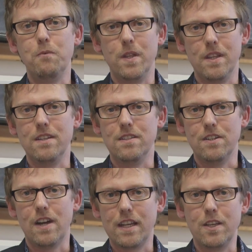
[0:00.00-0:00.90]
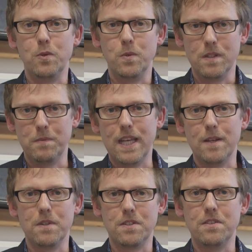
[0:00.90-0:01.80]
within Dirac who will be
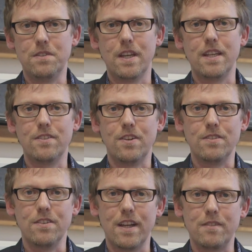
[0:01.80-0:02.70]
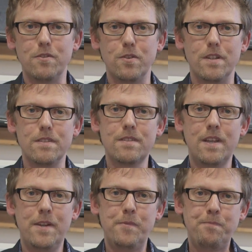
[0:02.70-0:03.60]
able to take charge of that for us.
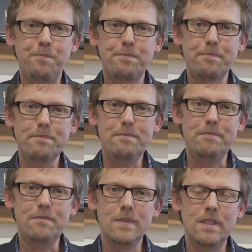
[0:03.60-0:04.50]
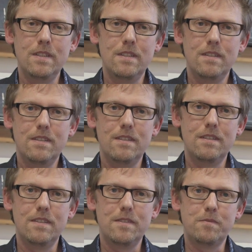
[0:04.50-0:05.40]
So
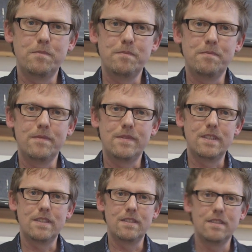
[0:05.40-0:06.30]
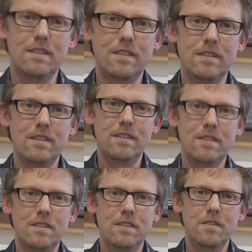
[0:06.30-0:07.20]
this is, as I understand it, a
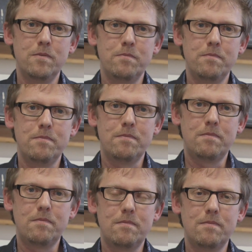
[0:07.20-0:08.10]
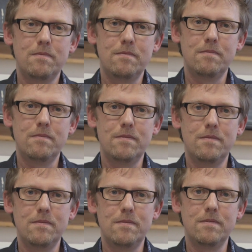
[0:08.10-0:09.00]
GPU is basically
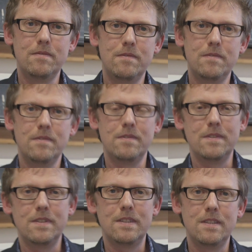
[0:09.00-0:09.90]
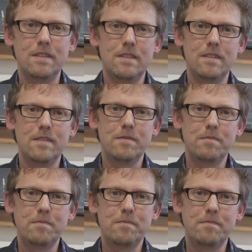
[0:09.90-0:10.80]
a
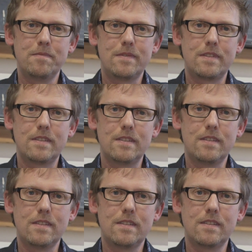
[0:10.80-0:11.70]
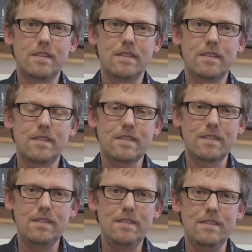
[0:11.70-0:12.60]
piece of hardware which is
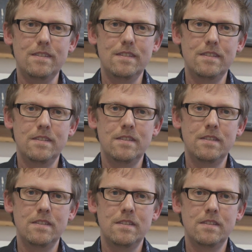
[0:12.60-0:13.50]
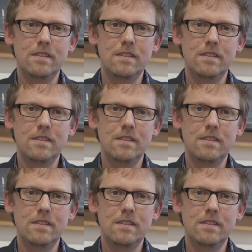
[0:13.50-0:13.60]
optimized for doing